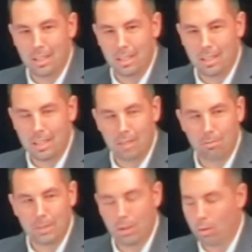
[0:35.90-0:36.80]

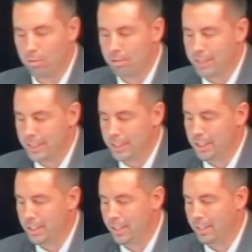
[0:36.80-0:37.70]
government overreach,
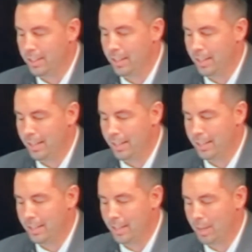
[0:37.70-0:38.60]

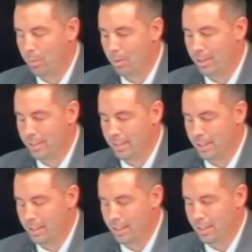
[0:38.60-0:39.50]
and I want,
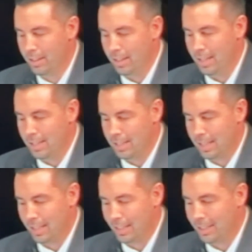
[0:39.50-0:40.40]
as
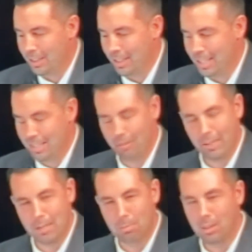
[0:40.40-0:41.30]
I
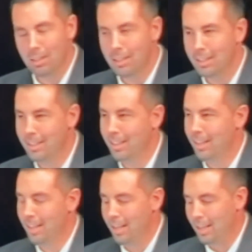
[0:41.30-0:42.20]
ramble,
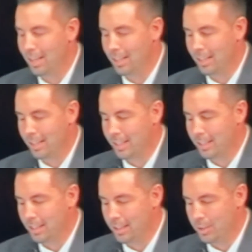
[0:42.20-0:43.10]
I'd like
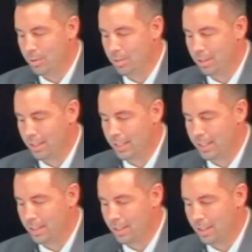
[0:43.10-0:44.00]
you to
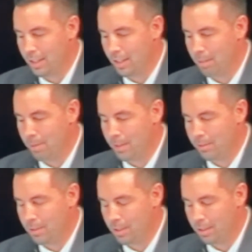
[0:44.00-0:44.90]
think
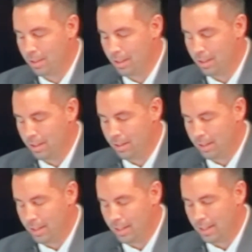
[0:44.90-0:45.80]
about
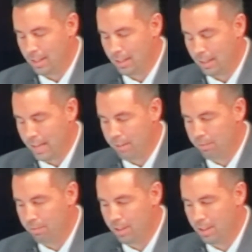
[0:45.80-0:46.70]

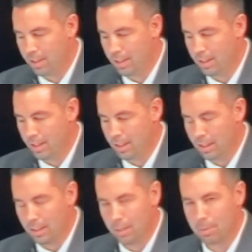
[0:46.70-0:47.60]
life,
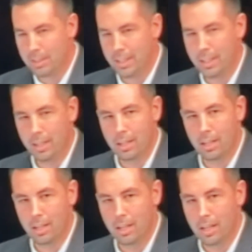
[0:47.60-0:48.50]
liberty,
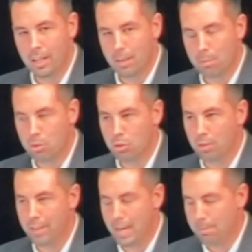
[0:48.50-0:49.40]
and the pursuit of
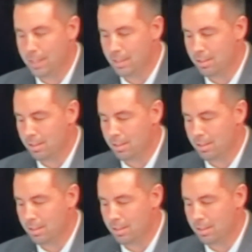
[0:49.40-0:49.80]
happiness.